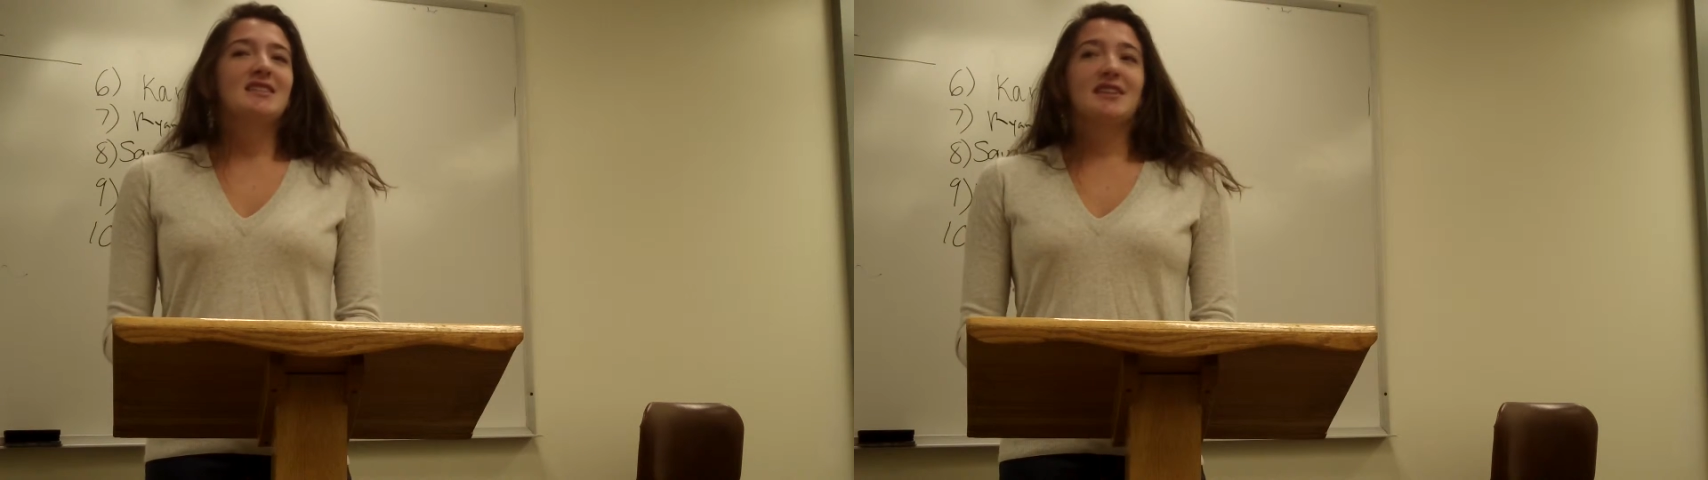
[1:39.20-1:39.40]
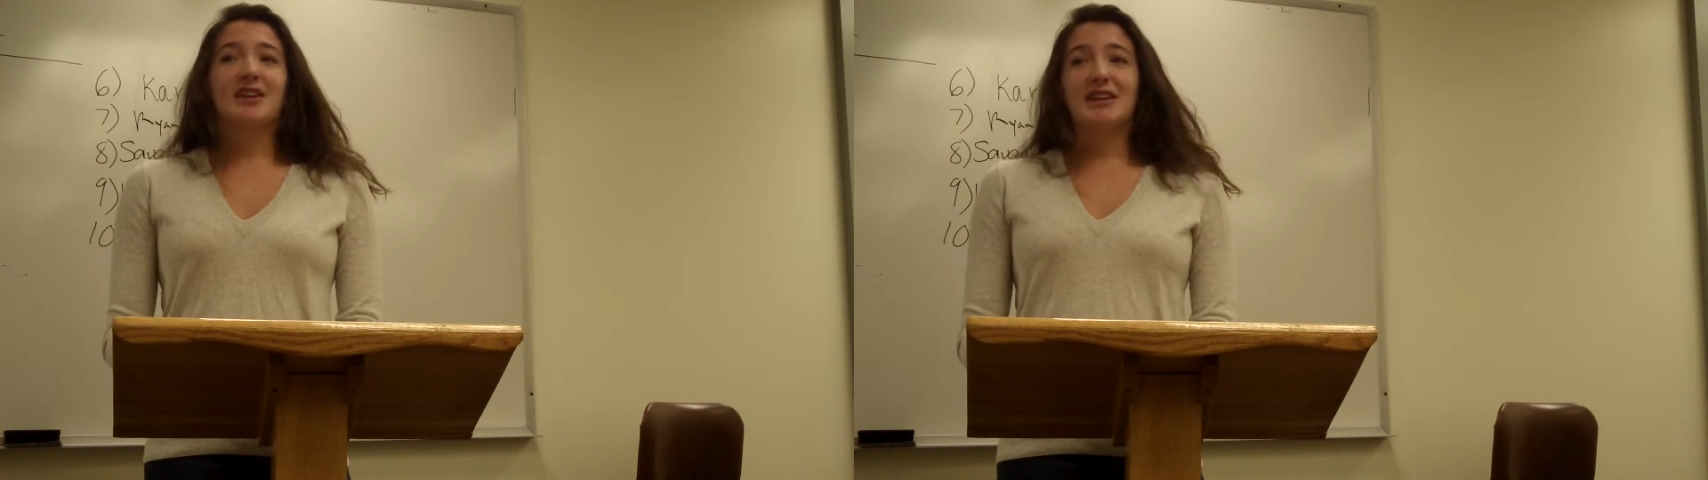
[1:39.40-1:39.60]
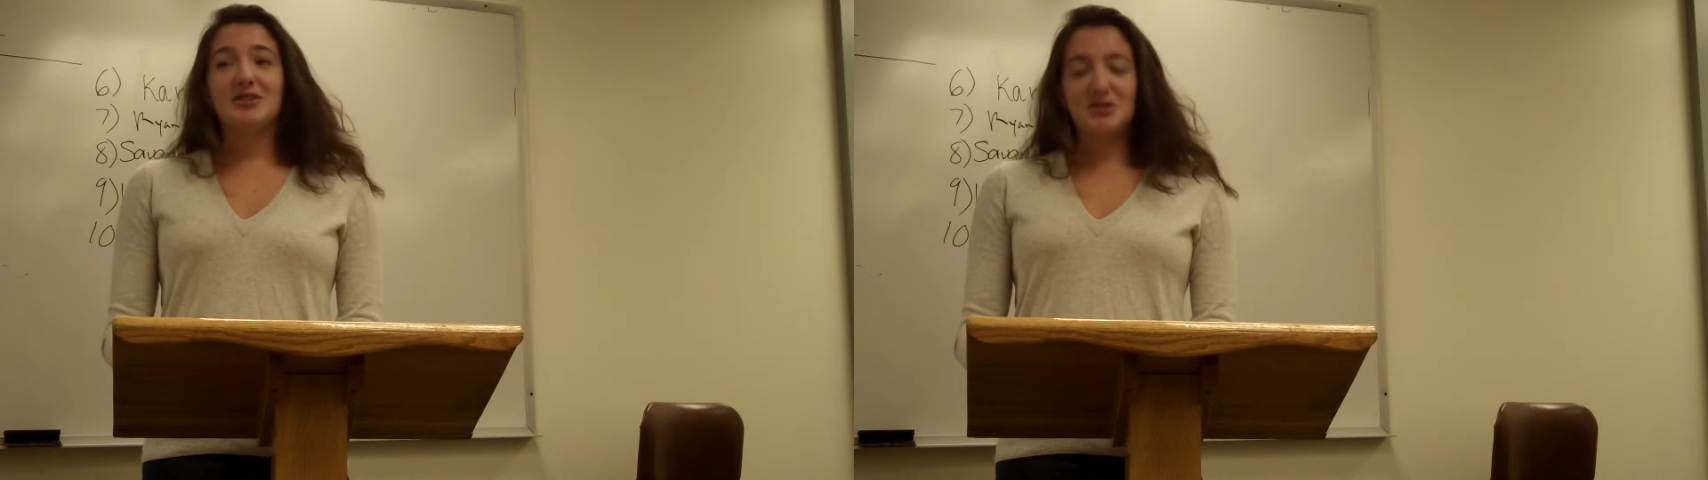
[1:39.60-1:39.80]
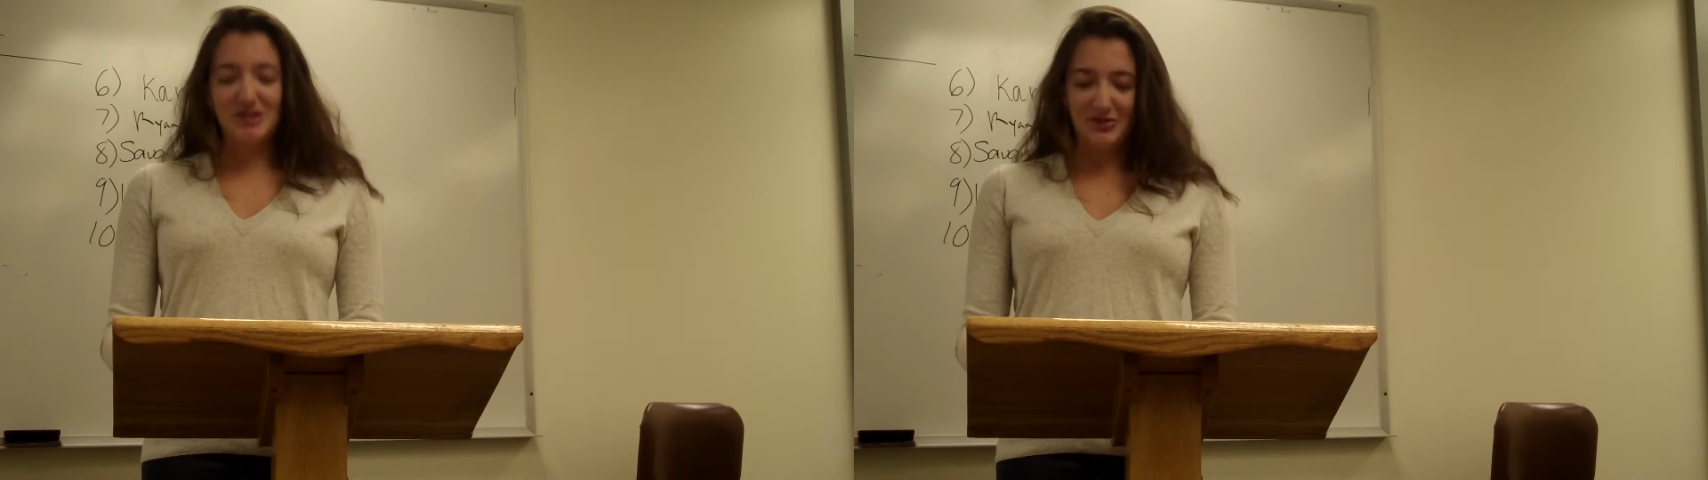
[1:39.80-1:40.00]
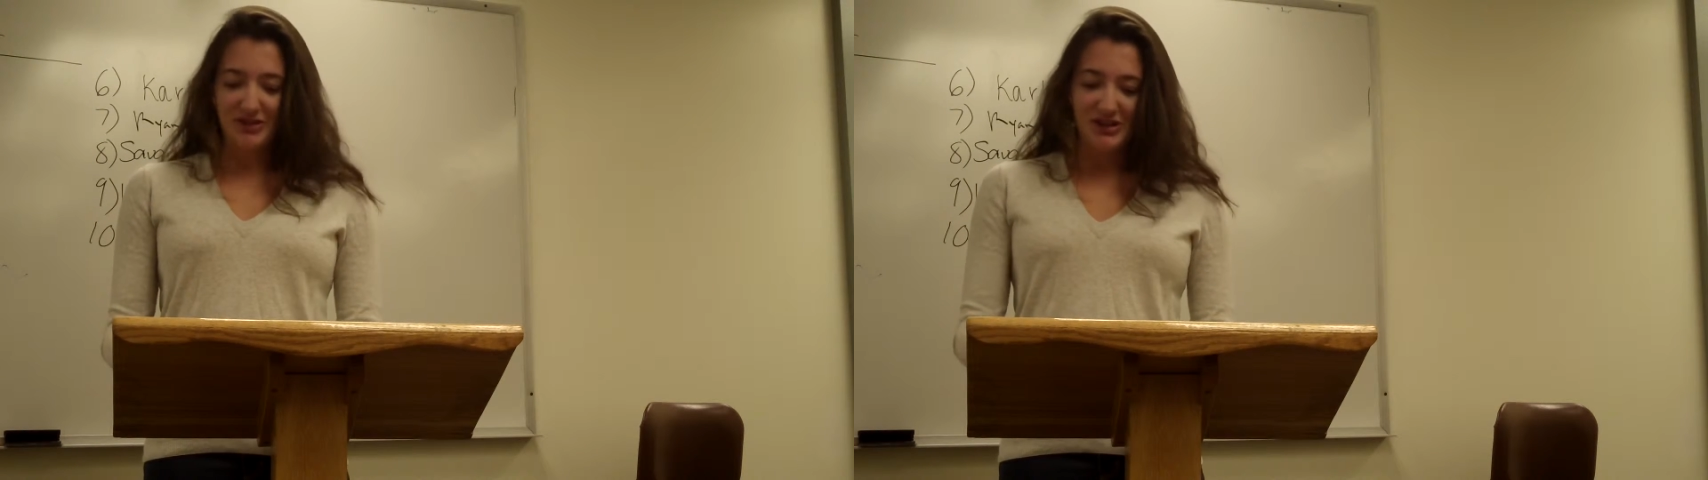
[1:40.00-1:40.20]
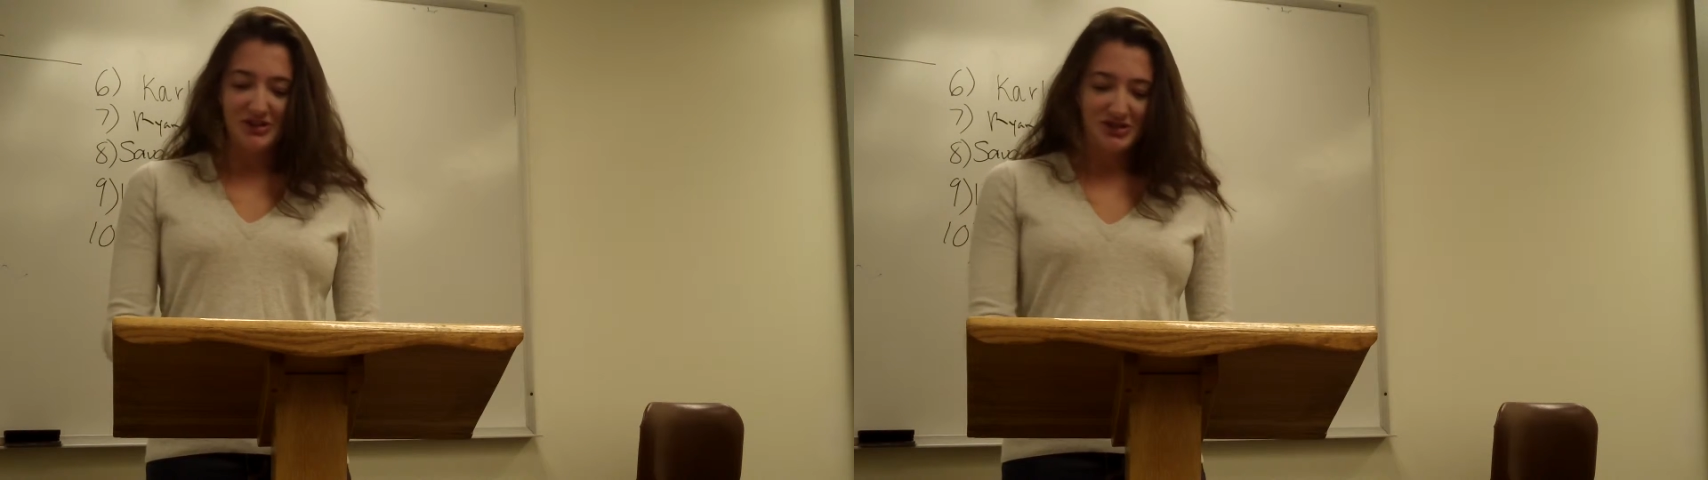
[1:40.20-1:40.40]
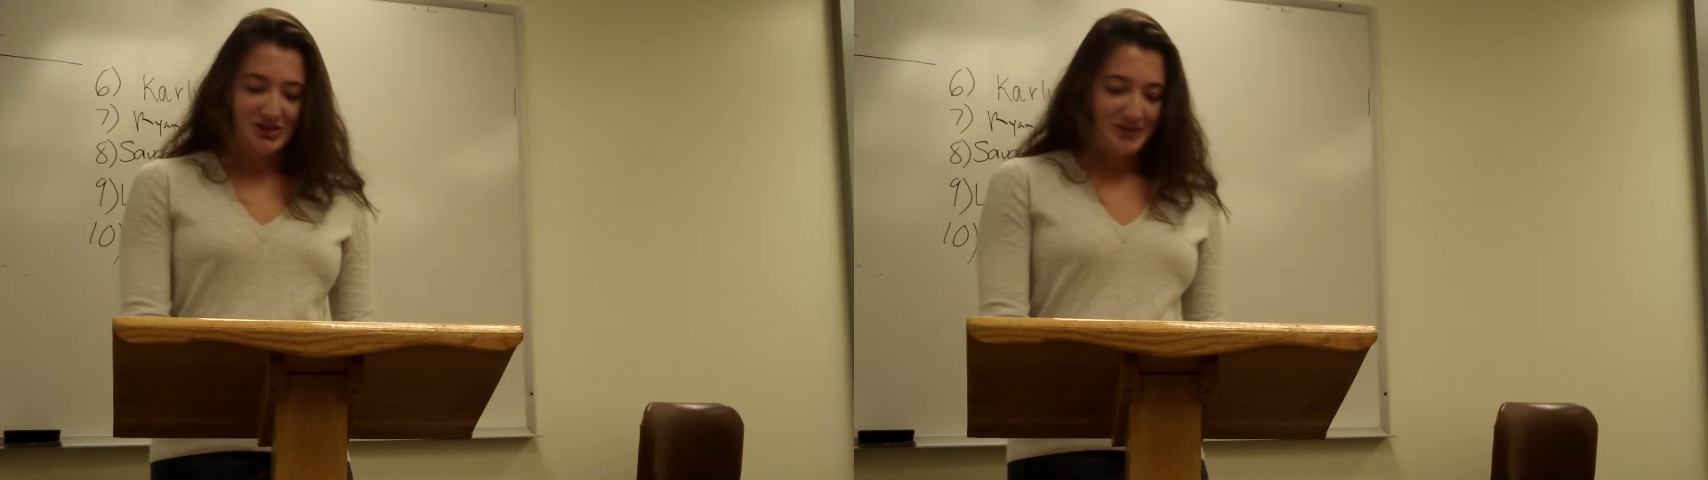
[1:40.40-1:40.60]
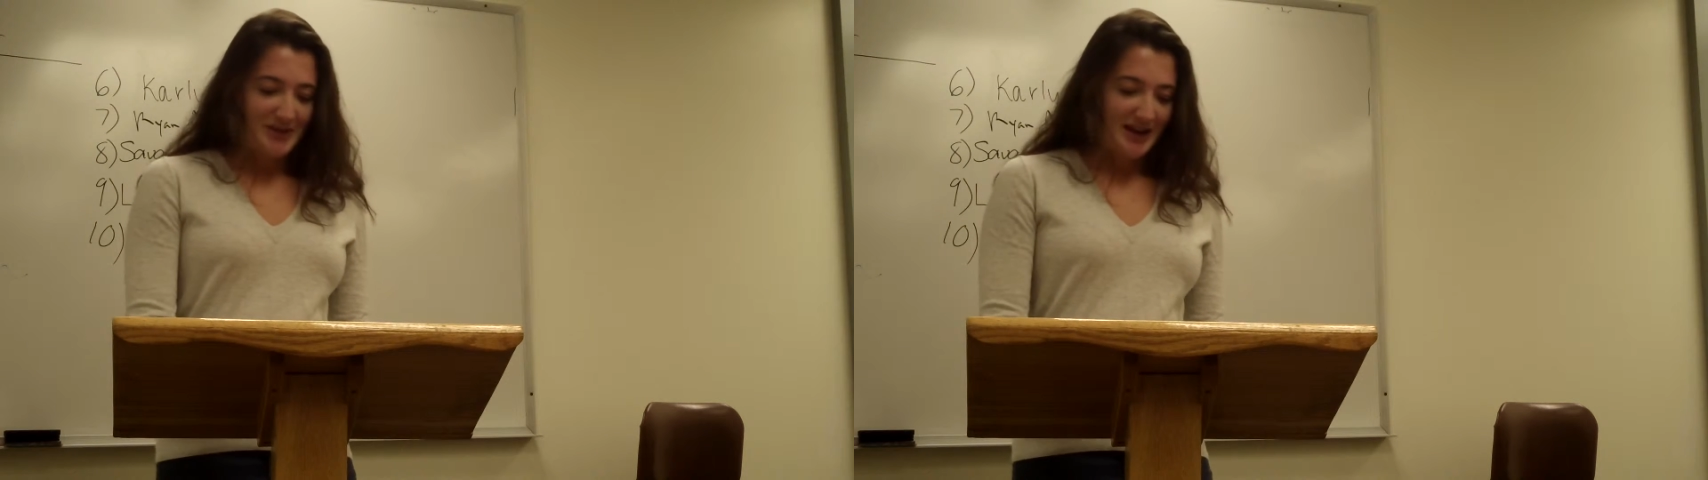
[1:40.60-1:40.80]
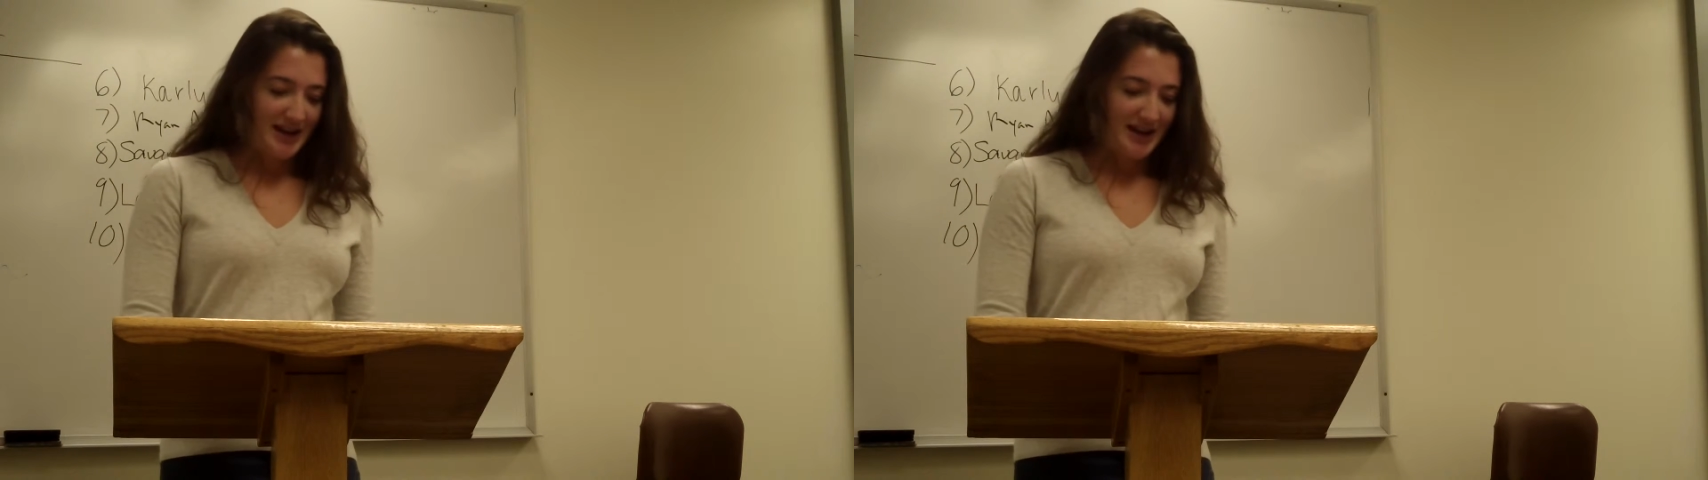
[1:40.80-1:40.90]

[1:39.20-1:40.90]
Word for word: Their interesting relationship